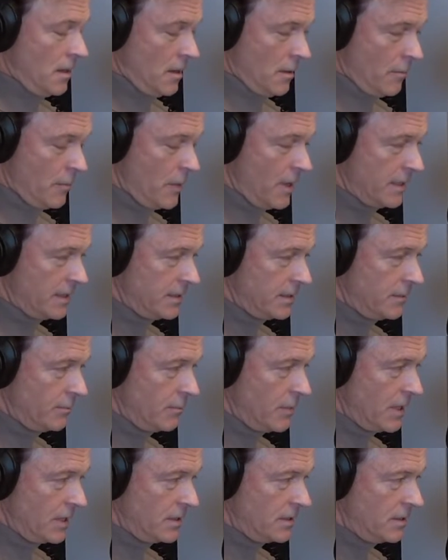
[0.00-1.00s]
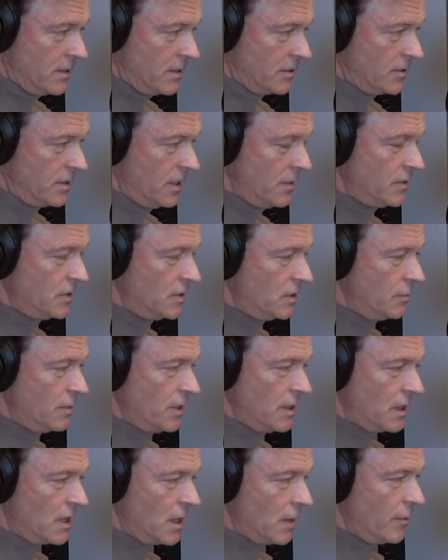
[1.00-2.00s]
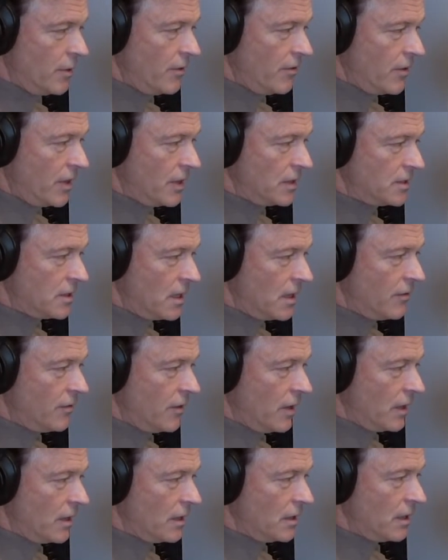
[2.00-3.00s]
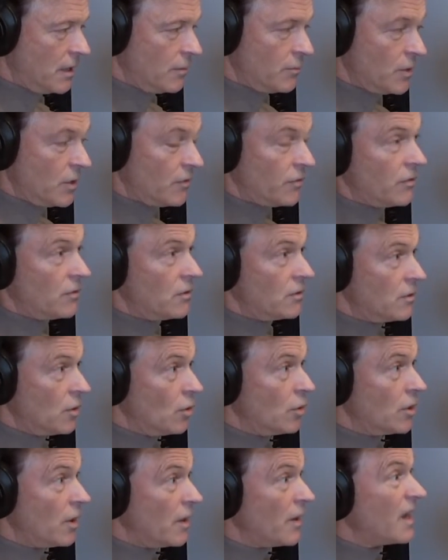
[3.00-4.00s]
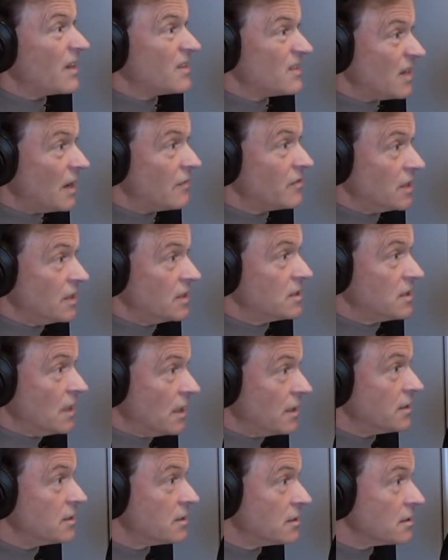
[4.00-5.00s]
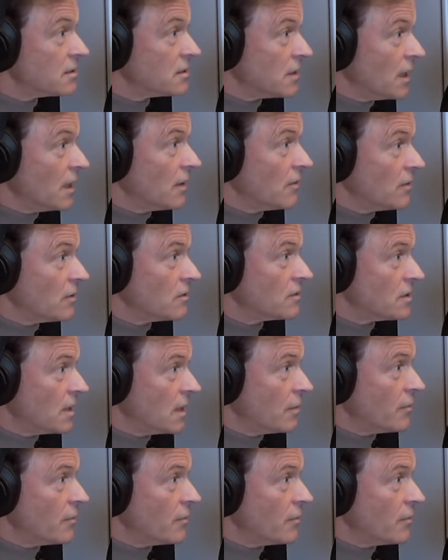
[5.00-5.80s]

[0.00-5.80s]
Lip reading: But there seems to be a couple of things, I think, and I'm not the only one. I've seen studies saying the same